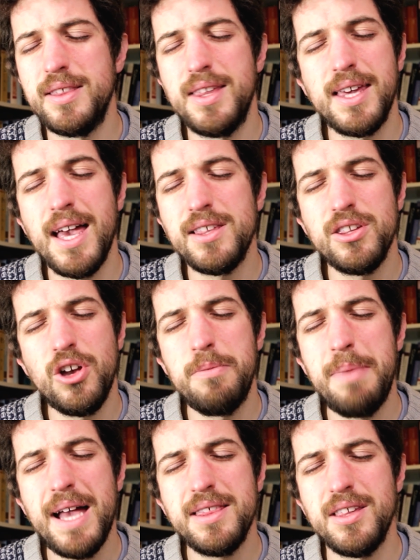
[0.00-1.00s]
to get to know
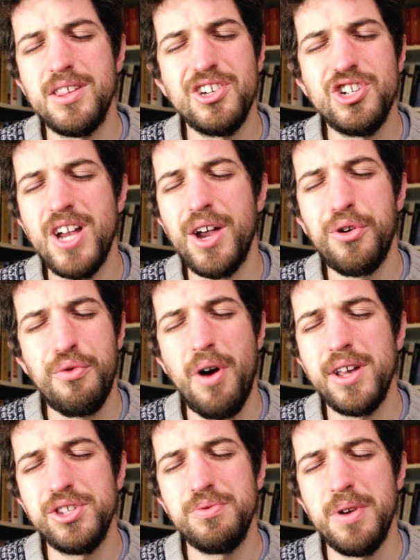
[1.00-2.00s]
better, to share
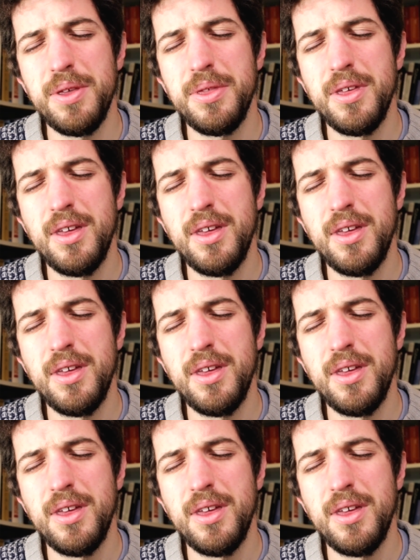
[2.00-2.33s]
Christ with.